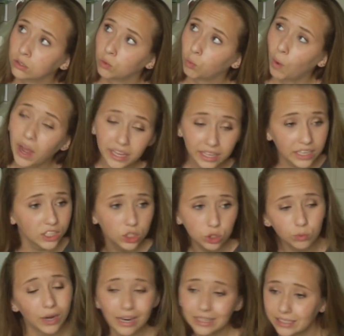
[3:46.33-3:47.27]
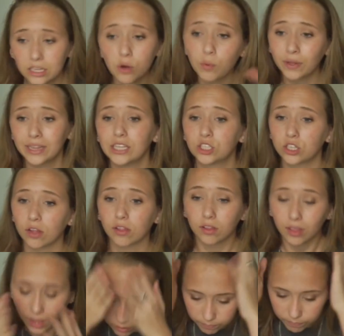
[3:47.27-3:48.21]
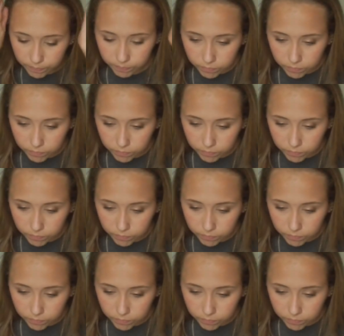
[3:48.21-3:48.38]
Why can you not deal with each other? Like...